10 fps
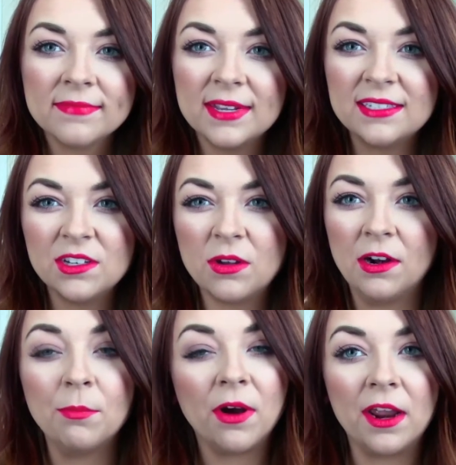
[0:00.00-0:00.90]
It's still
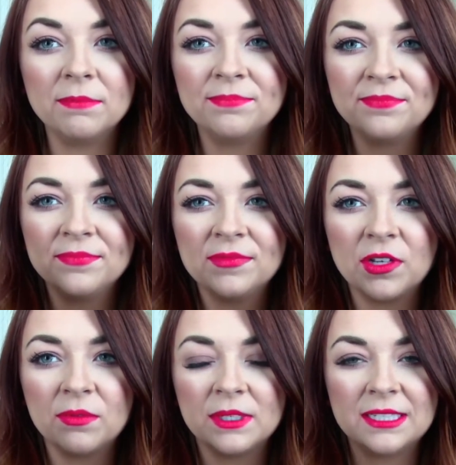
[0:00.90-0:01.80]
kind of bright,
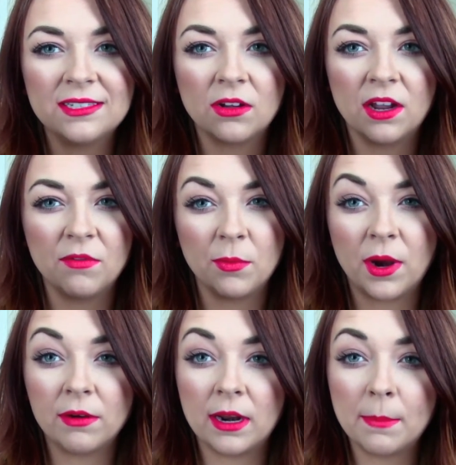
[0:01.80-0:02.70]
so it's still kind of a
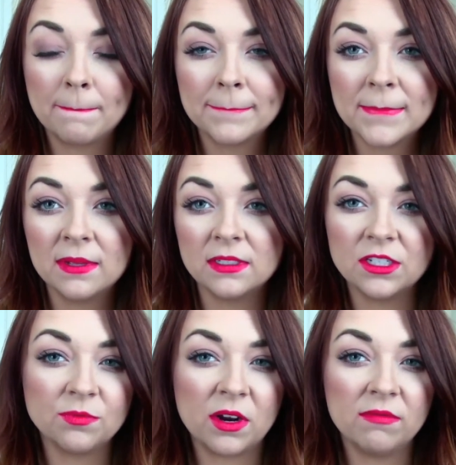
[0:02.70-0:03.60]
bright red. This
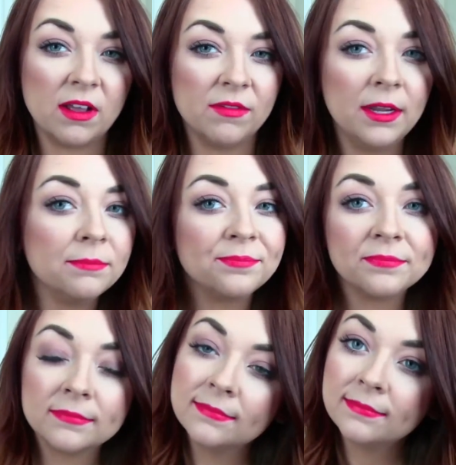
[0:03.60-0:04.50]
is red velvet.
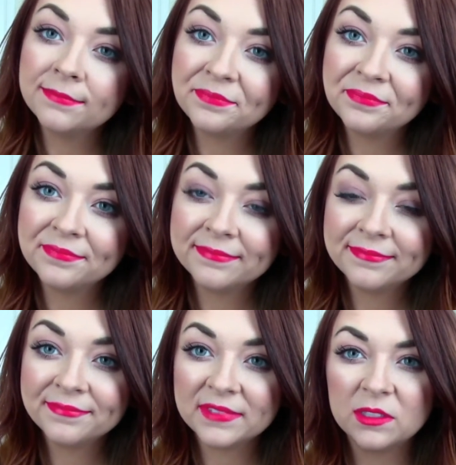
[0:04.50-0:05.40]

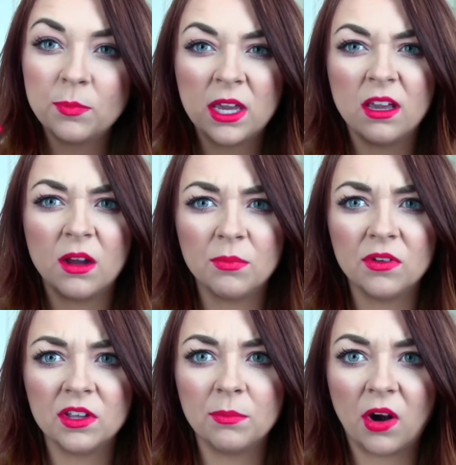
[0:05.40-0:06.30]
It's picking up
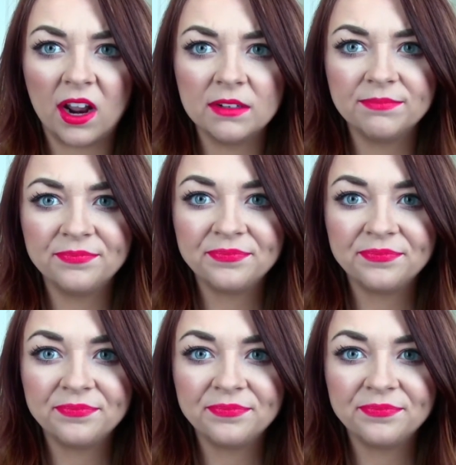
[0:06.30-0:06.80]
really bright.